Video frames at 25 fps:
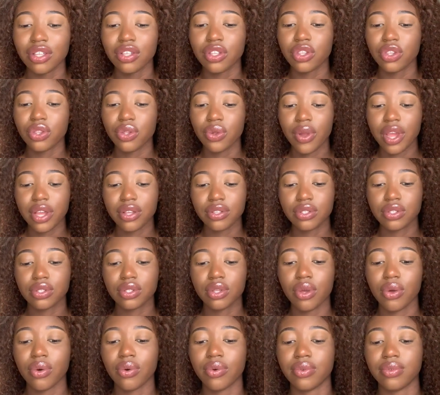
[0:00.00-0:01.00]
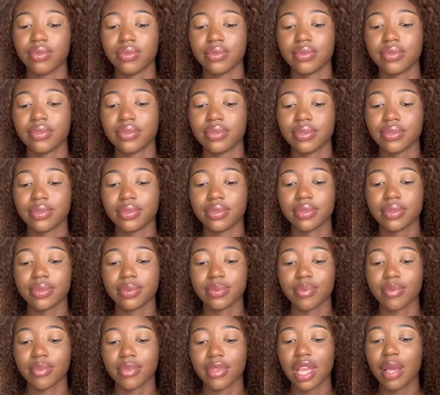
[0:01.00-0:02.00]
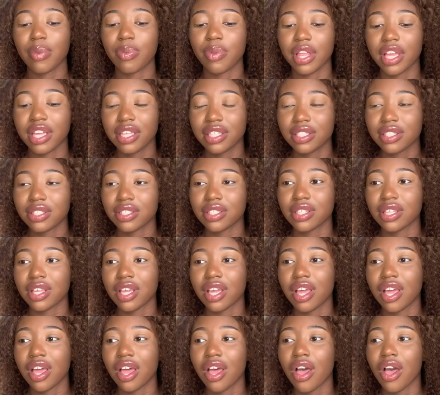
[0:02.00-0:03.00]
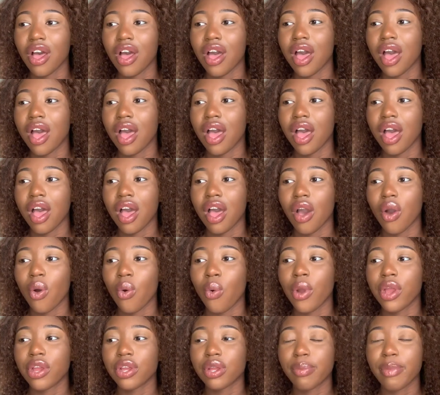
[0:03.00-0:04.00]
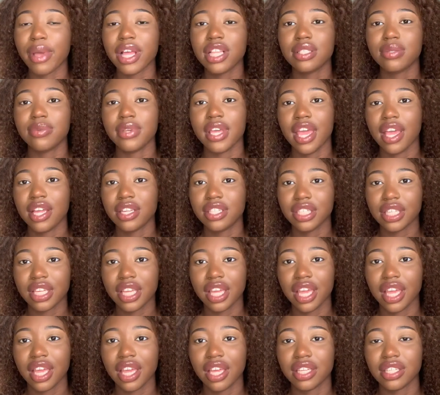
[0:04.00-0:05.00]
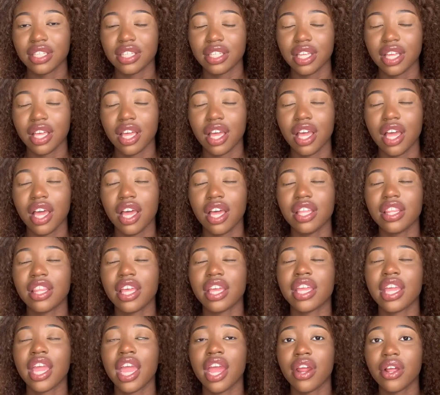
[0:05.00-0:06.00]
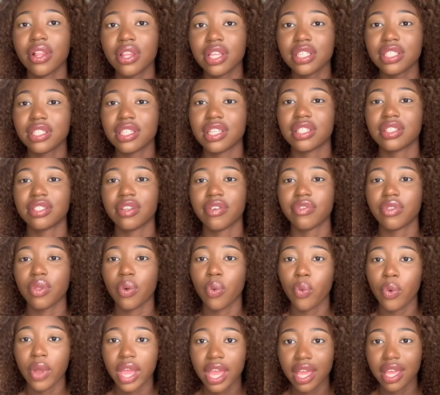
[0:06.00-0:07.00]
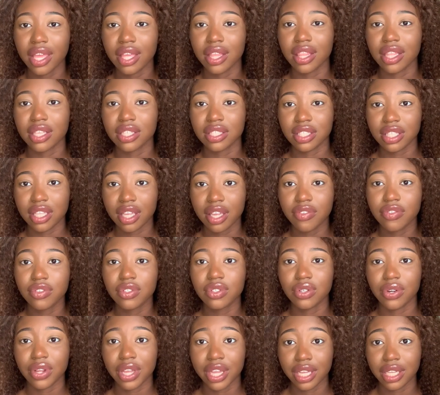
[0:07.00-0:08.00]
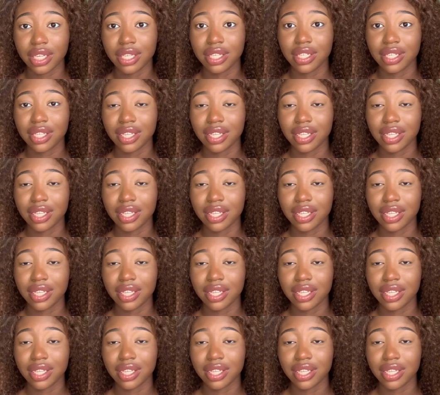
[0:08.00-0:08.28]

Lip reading: Throughout school, a place where you're meant to be educated, the carelessness of the way the slave trade